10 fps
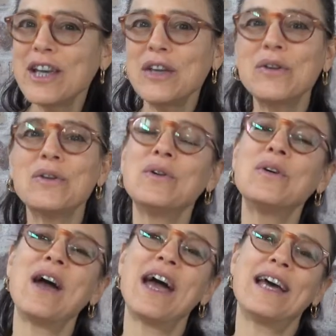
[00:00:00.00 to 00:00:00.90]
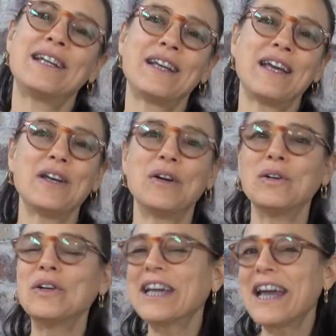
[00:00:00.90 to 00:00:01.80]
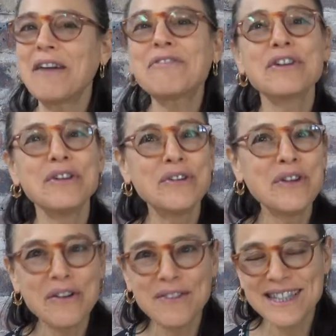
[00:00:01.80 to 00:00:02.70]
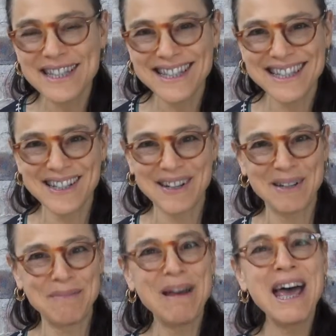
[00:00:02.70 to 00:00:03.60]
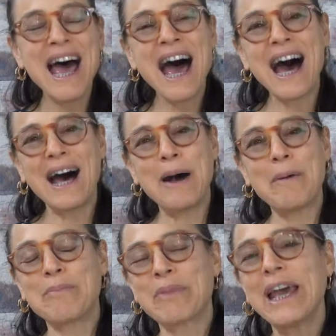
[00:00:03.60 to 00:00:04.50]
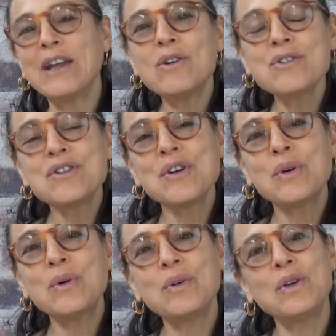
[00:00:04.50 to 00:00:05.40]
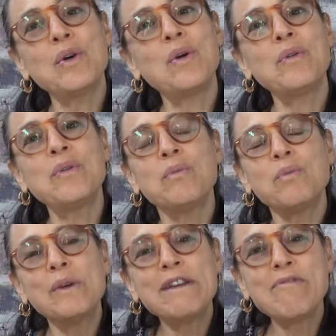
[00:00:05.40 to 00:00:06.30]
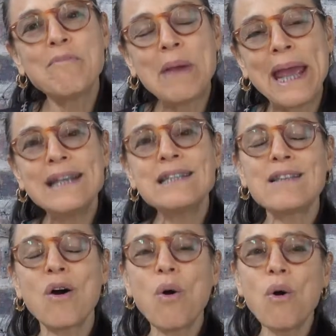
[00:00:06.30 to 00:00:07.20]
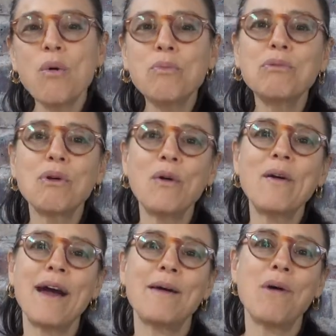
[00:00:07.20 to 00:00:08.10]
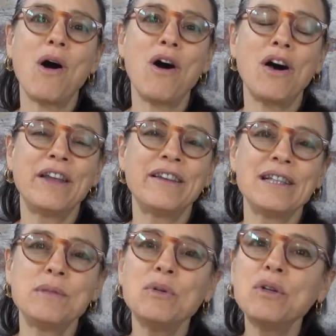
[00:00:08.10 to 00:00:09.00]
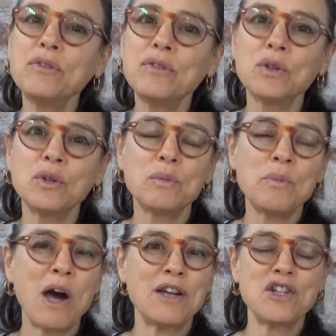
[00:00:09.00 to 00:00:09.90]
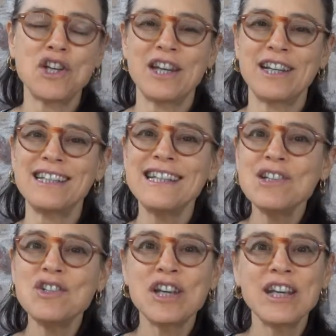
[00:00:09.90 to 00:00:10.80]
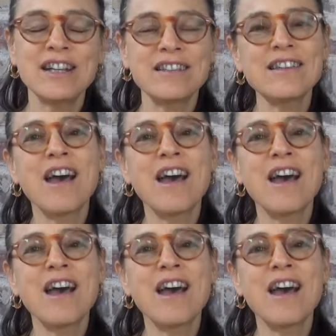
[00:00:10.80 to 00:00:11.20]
you and, looking after your nervous system. And also, we've based the whole program on these beautiful Upanishadic teachings